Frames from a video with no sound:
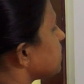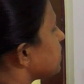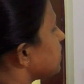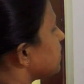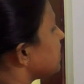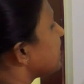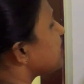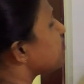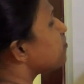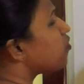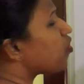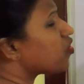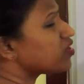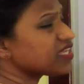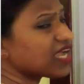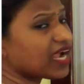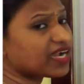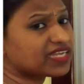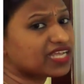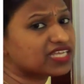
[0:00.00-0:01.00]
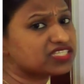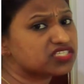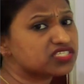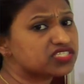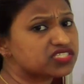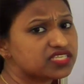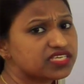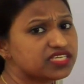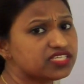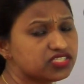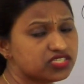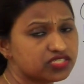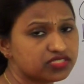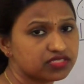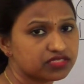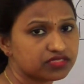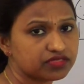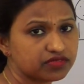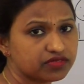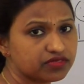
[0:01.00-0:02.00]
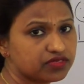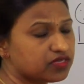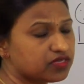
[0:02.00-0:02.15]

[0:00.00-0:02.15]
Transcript: their body attaches each other.